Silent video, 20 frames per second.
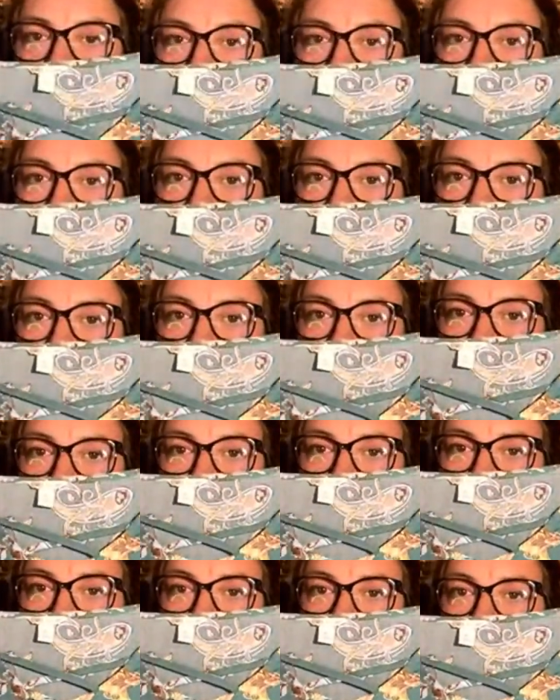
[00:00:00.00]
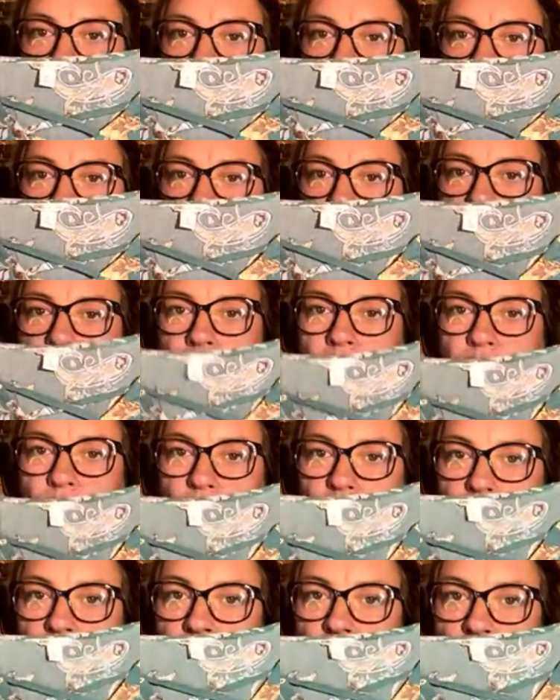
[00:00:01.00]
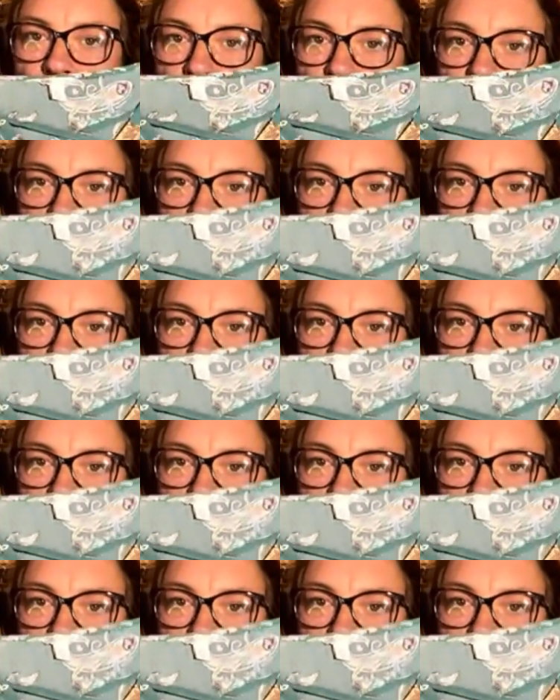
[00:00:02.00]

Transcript: beautiful. What color